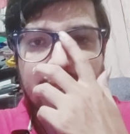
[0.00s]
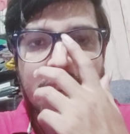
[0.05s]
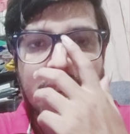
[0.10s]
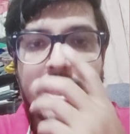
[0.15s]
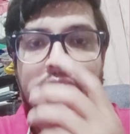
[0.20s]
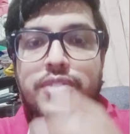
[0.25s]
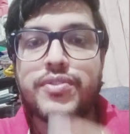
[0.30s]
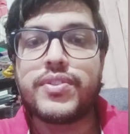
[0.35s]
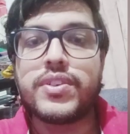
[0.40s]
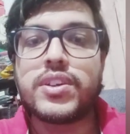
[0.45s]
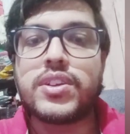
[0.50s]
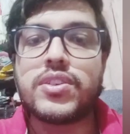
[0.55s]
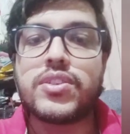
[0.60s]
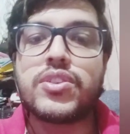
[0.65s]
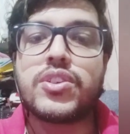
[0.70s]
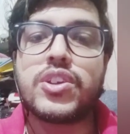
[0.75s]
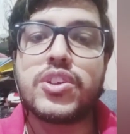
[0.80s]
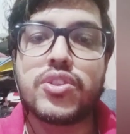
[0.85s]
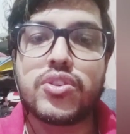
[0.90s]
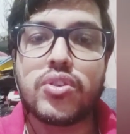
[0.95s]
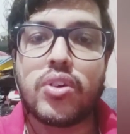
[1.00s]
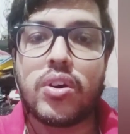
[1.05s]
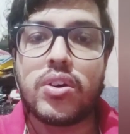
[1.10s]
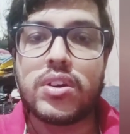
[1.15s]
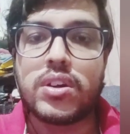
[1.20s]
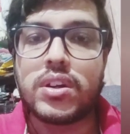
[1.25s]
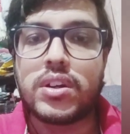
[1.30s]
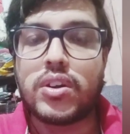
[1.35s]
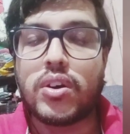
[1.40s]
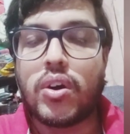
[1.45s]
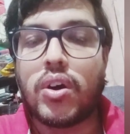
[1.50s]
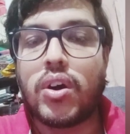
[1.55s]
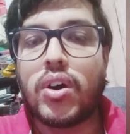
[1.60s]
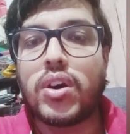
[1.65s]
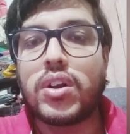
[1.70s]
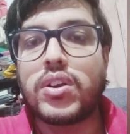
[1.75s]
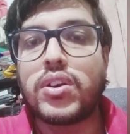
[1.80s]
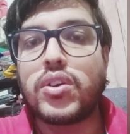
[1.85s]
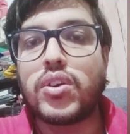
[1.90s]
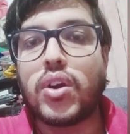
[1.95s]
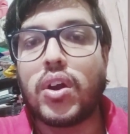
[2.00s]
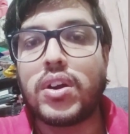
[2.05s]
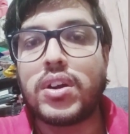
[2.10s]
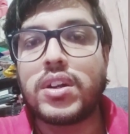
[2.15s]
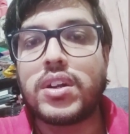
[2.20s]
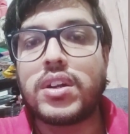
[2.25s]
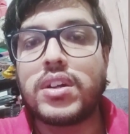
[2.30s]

and if it is dishonored or not